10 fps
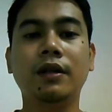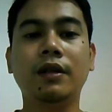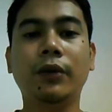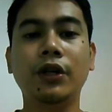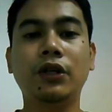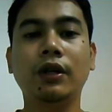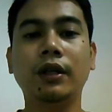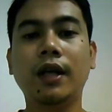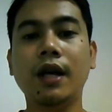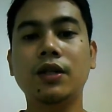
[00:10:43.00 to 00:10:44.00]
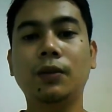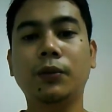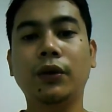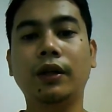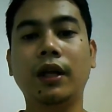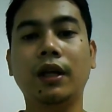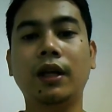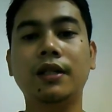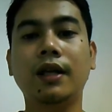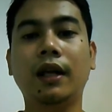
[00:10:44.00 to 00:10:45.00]
subversion and track support, and
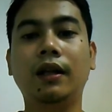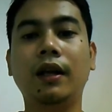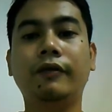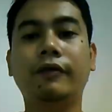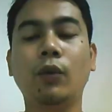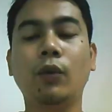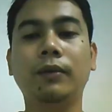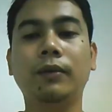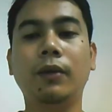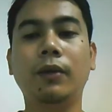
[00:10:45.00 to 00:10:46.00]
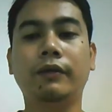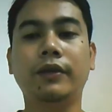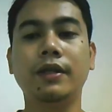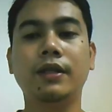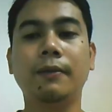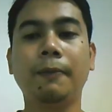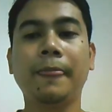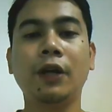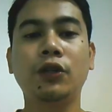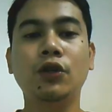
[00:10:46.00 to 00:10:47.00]
it's ideal for web developers.
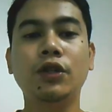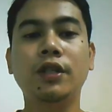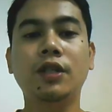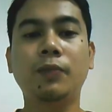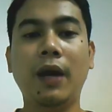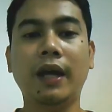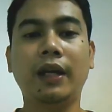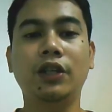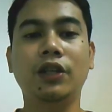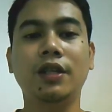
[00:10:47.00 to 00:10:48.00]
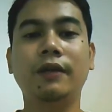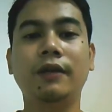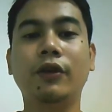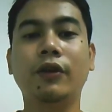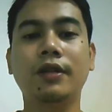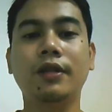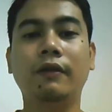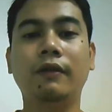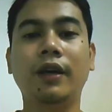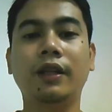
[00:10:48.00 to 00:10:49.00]
Choose this package and see for
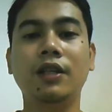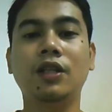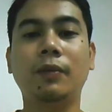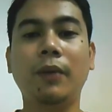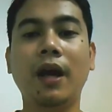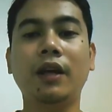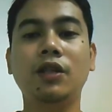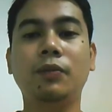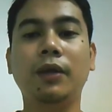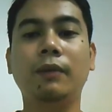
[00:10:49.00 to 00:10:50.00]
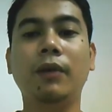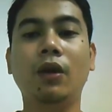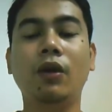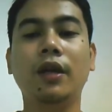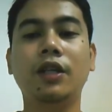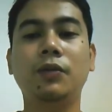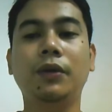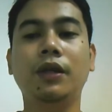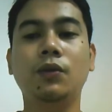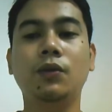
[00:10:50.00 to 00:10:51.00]
yourself why this is the package picked by all
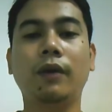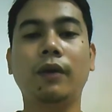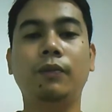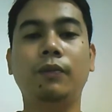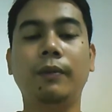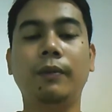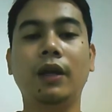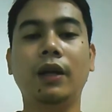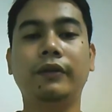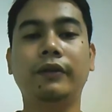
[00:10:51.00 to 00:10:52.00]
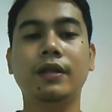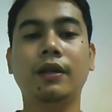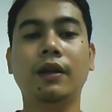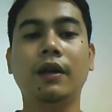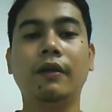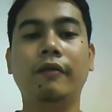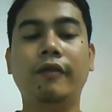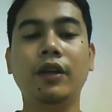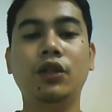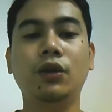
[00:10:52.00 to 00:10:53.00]
experienced web developers.
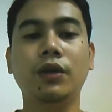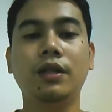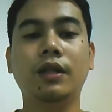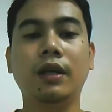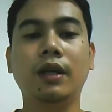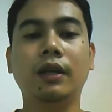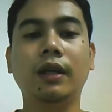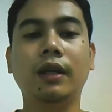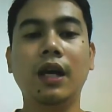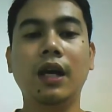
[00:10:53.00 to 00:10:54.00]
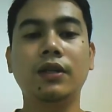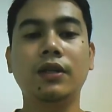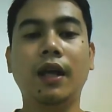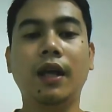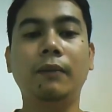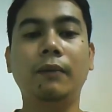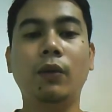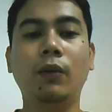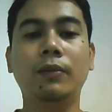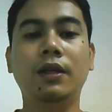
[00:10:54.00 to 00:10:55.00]
Features: 10,000
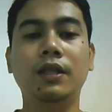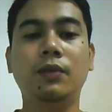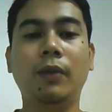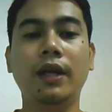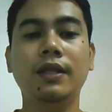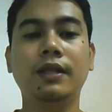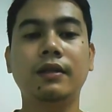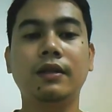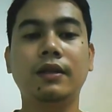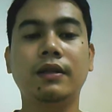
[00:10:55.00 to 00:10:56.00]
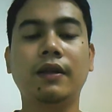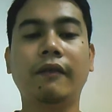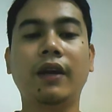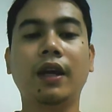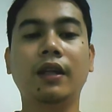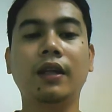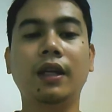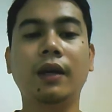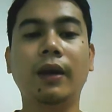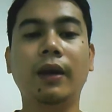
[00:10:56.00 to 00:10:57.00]
MB web disk space, 700
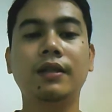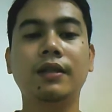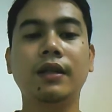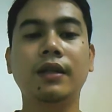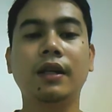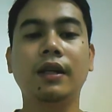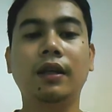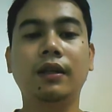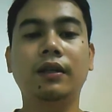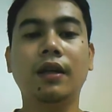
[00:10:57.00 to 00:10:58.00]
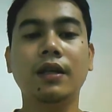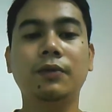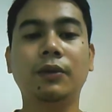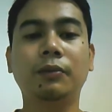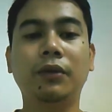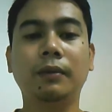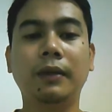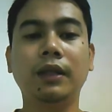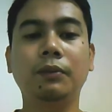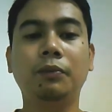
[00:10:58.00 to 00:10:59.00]
gigabytes data transfer per
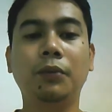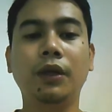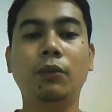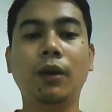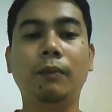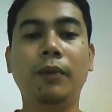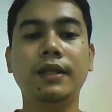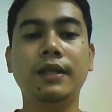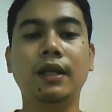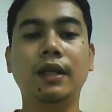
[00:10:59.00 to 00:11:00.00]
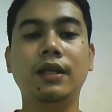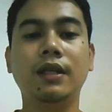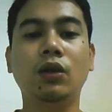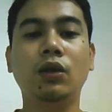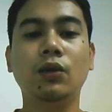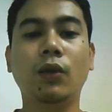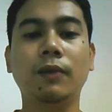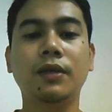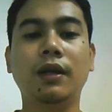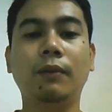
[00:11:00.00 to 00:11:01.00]
month, free web-based and easy-to-use
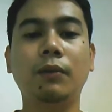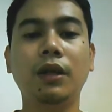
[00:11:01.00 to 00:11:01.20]
website